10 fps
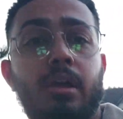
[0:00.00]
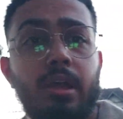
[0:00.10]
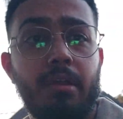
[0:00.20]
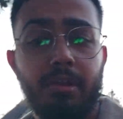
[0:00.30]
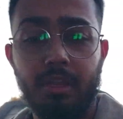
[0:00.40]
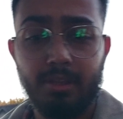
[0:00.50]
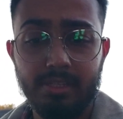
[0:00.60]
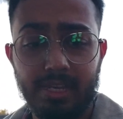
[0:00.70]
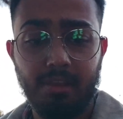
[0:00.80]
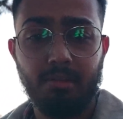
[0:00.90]
Everything
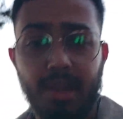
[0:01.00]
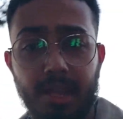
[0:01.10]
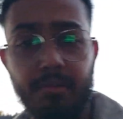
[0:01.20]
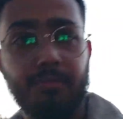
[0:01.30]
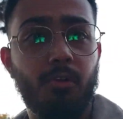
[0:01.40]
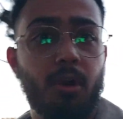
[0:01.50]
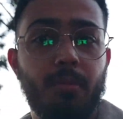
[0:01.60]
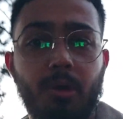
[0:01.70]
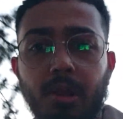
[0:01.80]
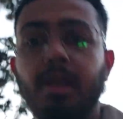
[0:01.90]
is requiring a
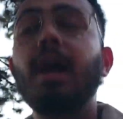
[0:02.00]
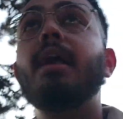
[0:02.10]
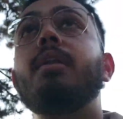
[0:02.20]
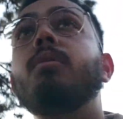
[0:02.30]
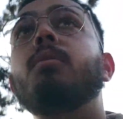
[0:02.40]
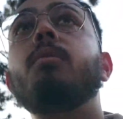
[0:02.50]
fob or a card to